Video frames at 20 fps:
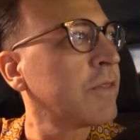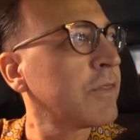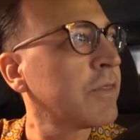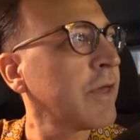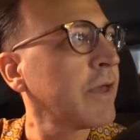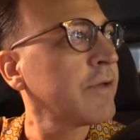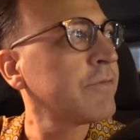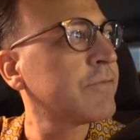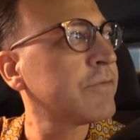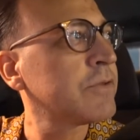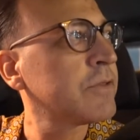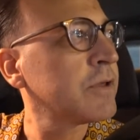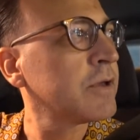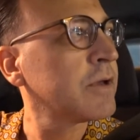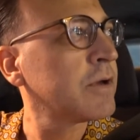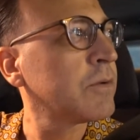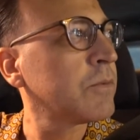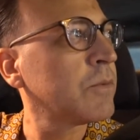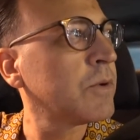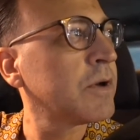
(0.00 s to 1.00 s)

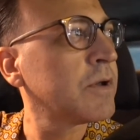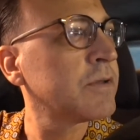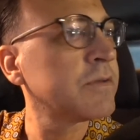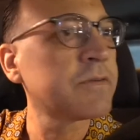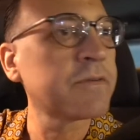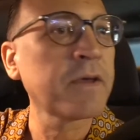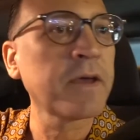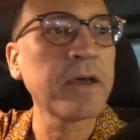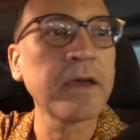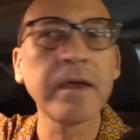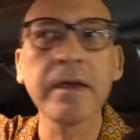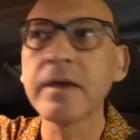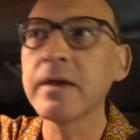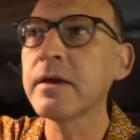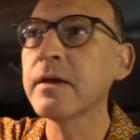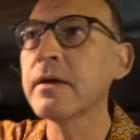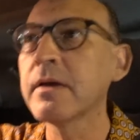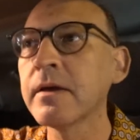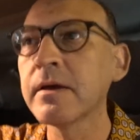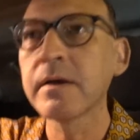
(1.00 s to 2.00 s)
Thankfully, it was a
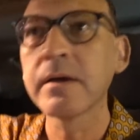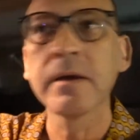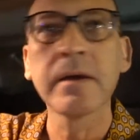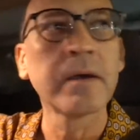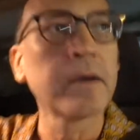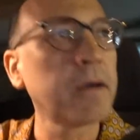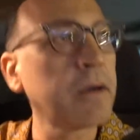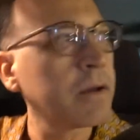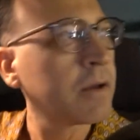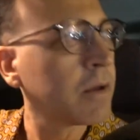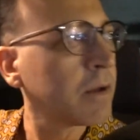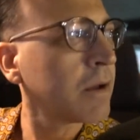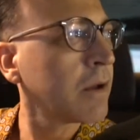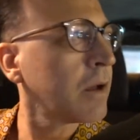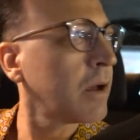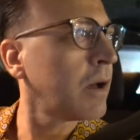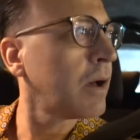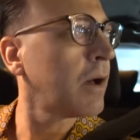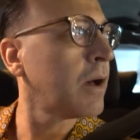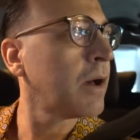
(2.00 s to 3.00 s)

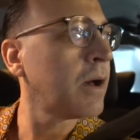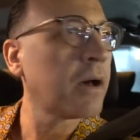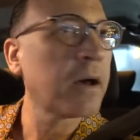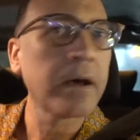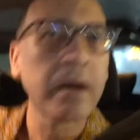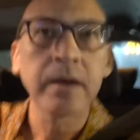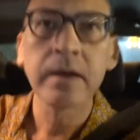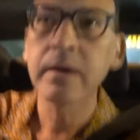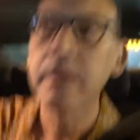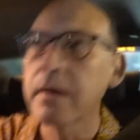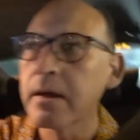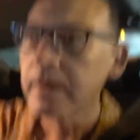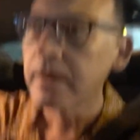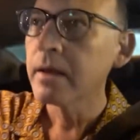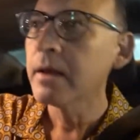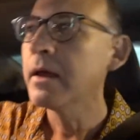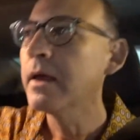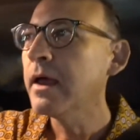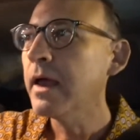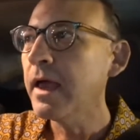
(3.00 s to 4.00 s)
uh,
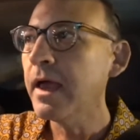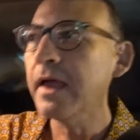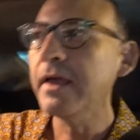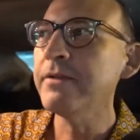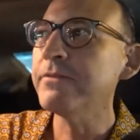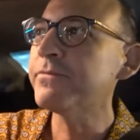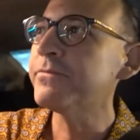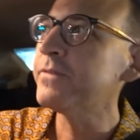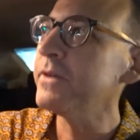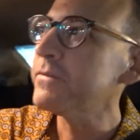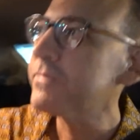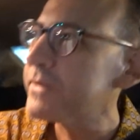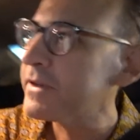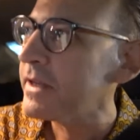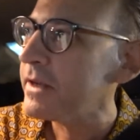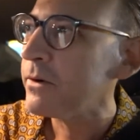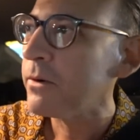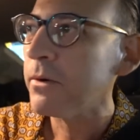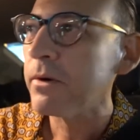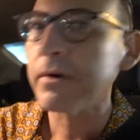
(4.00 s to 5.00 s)

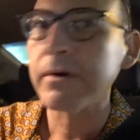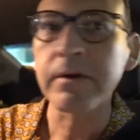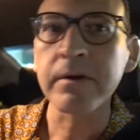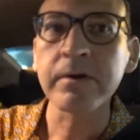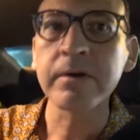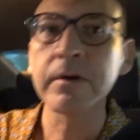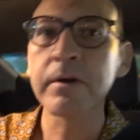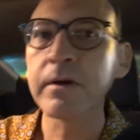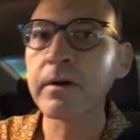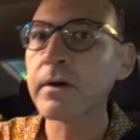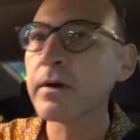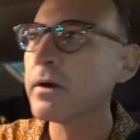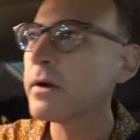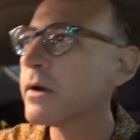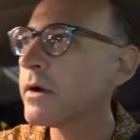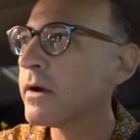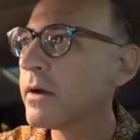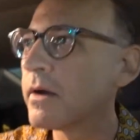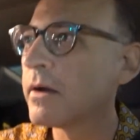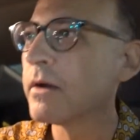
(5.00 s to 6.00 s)
850 order,
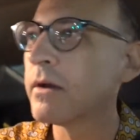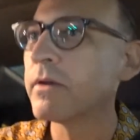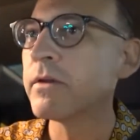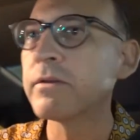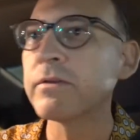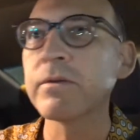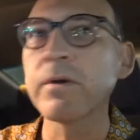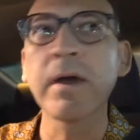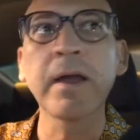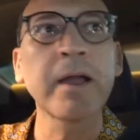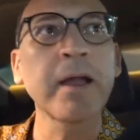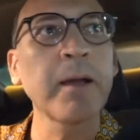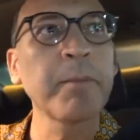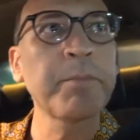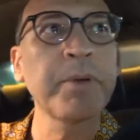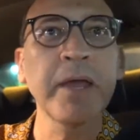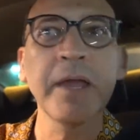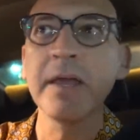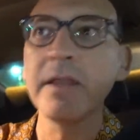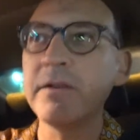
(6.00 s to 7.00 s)
so I got
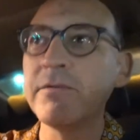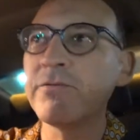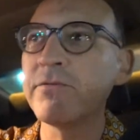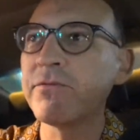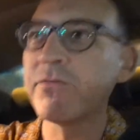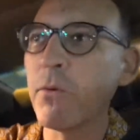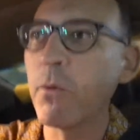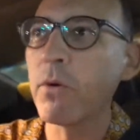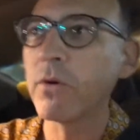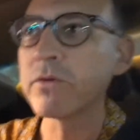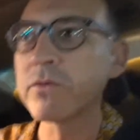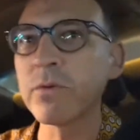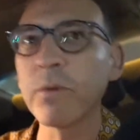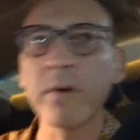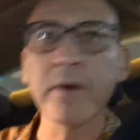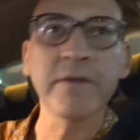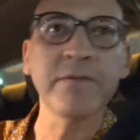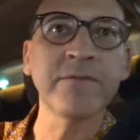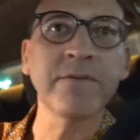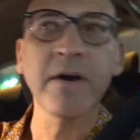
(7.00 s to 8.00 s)
paid
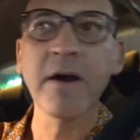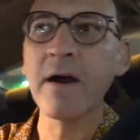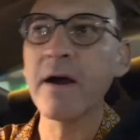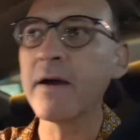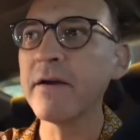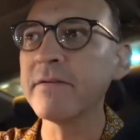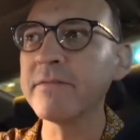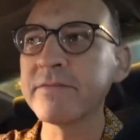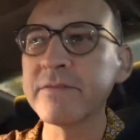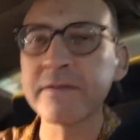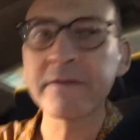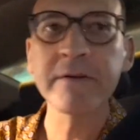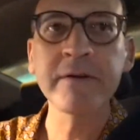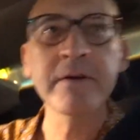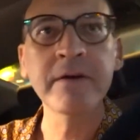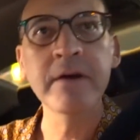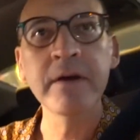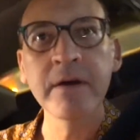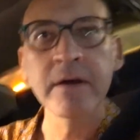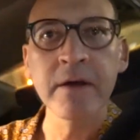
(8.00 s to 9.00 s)

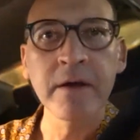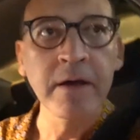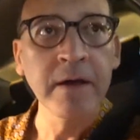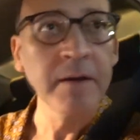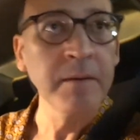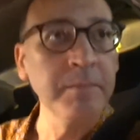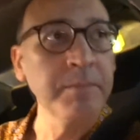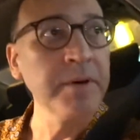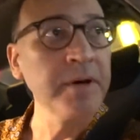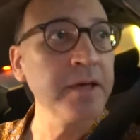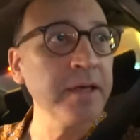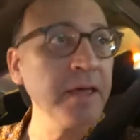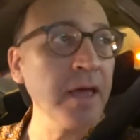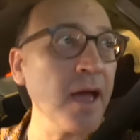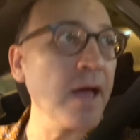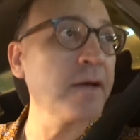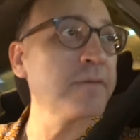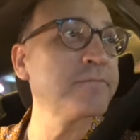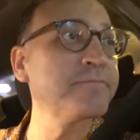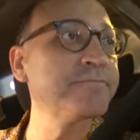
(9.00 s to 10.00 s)
425. But
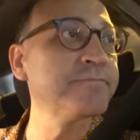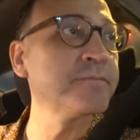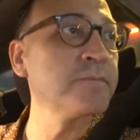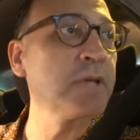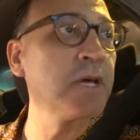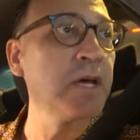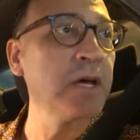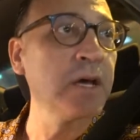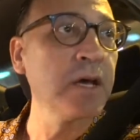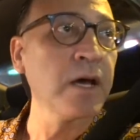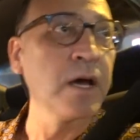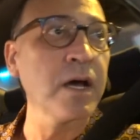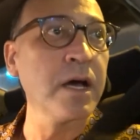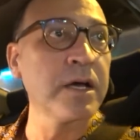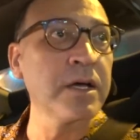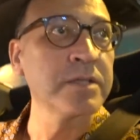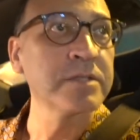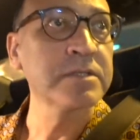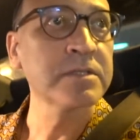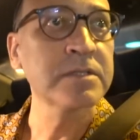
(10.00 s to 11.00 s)
yeah,
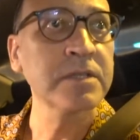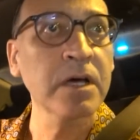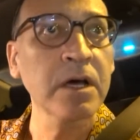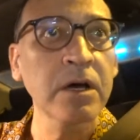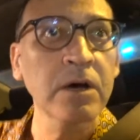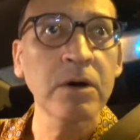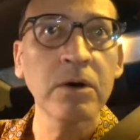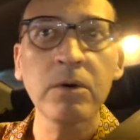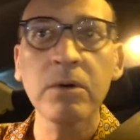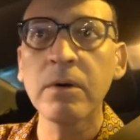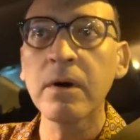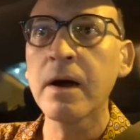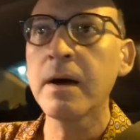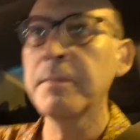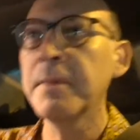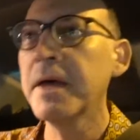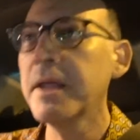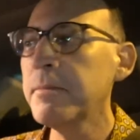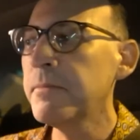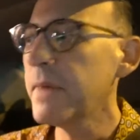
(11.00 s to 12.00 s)
so
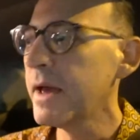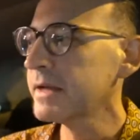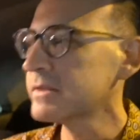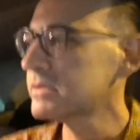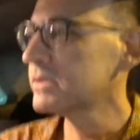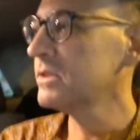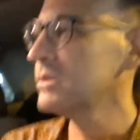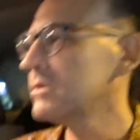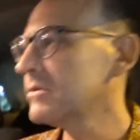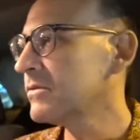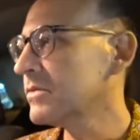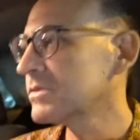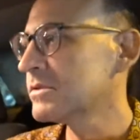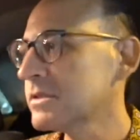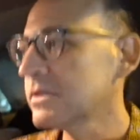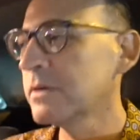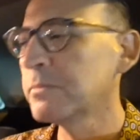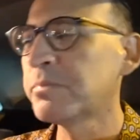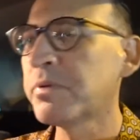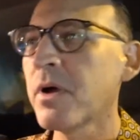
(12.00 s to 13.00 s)
I'm heading back to
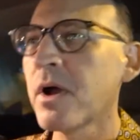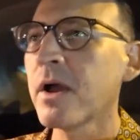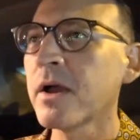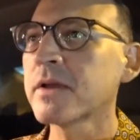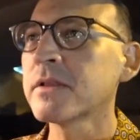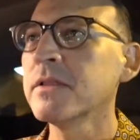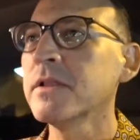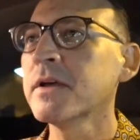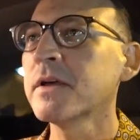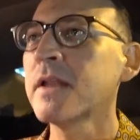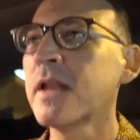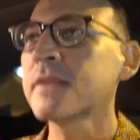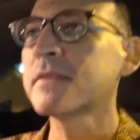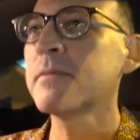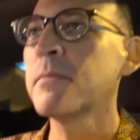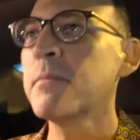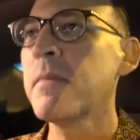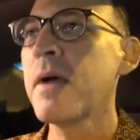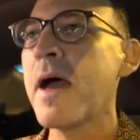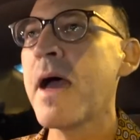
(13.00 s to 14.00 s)
University Park, looking at
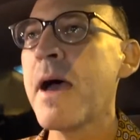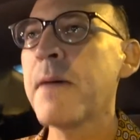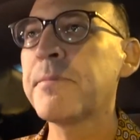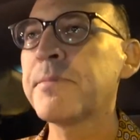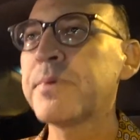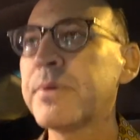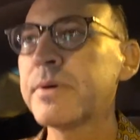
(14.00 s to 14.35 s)
the map.